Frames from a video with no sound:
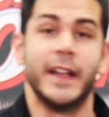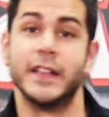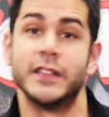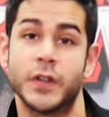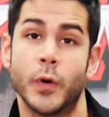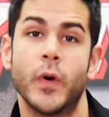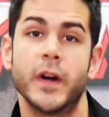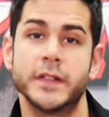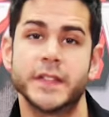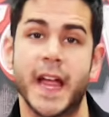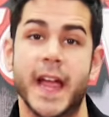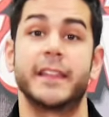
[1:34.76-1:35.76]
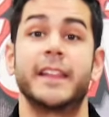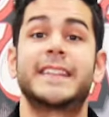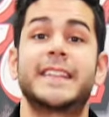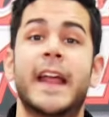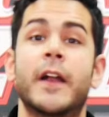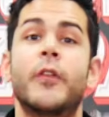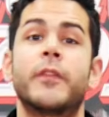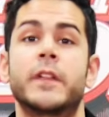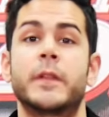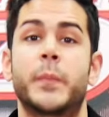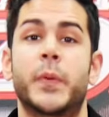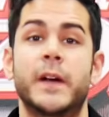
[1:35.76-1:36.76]
So what do you say? Let's head over to
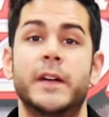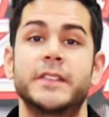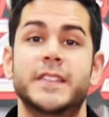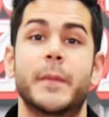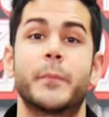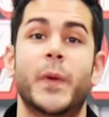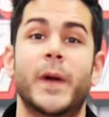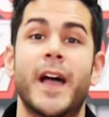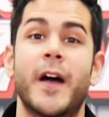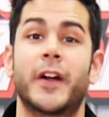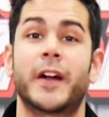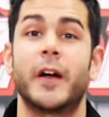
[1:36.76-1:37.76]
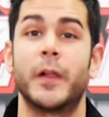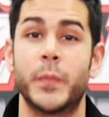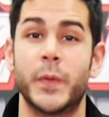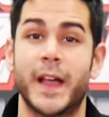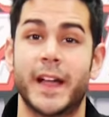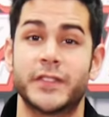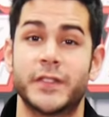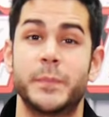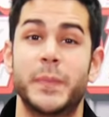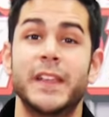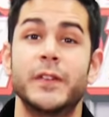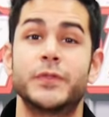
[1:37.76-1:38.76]
the printers and print out our ColorPrint Extra
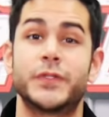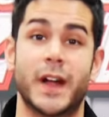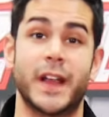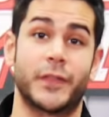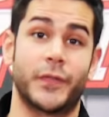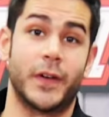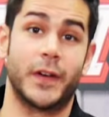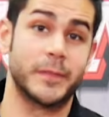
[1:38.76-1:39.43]
PU transfer.